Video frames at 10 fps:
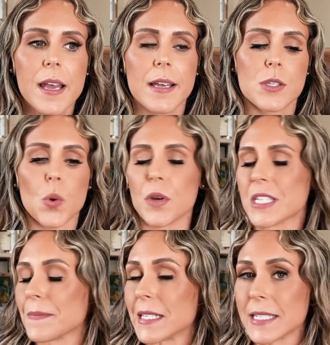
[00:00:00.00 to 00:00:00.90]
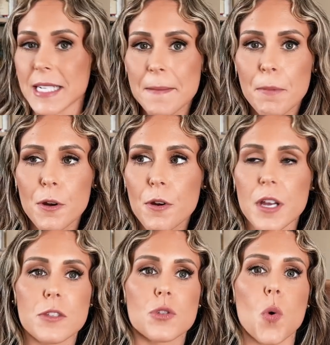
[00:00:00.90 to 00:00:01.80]
is going to be deeper.
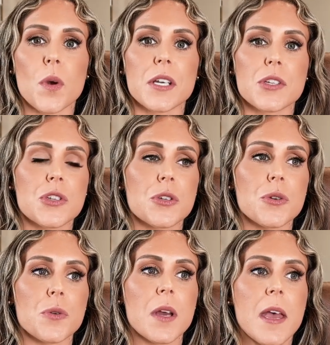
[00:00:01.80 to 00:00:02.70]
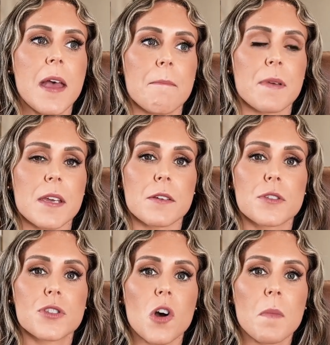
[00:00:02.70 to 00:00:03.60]
It's going to be
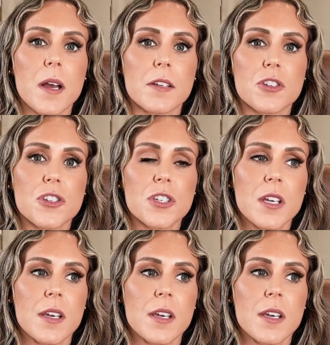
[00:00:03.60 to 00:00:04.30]
so much,